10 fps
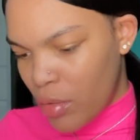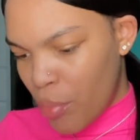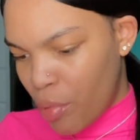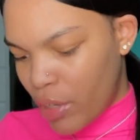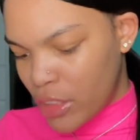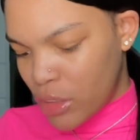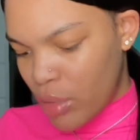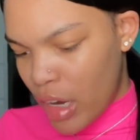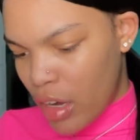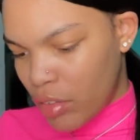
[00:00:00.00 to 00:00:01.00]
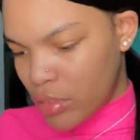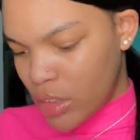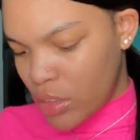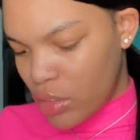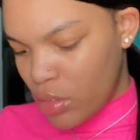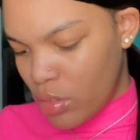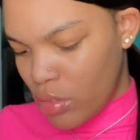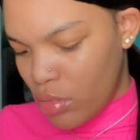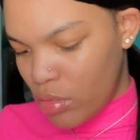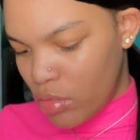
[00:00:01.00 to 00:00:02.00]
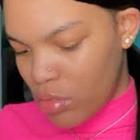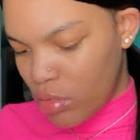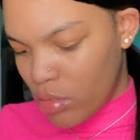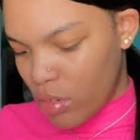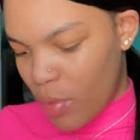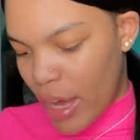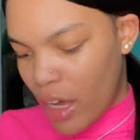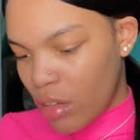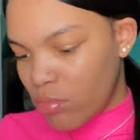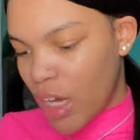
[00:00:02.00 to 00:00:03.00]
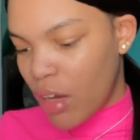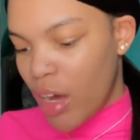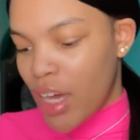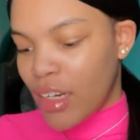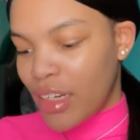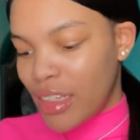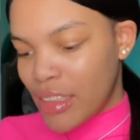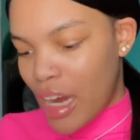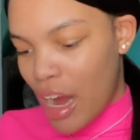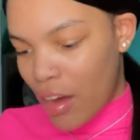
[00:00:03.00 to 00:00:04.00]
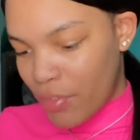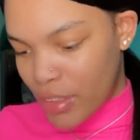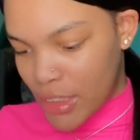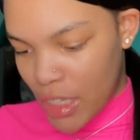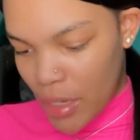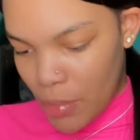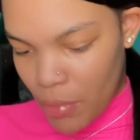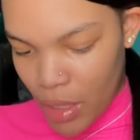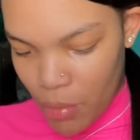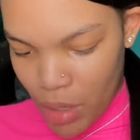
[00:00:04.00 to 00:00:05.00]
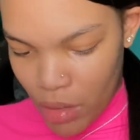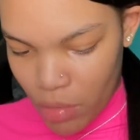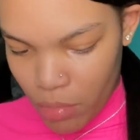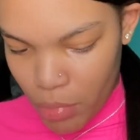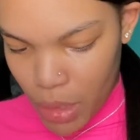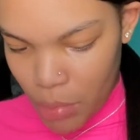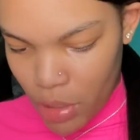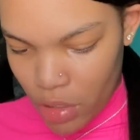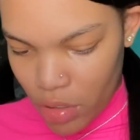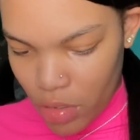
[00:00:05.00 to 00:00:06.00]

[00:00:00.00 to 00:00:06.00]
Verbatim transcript: 0.12 to, wait, no. The lengths are all 15 mm, millimeter.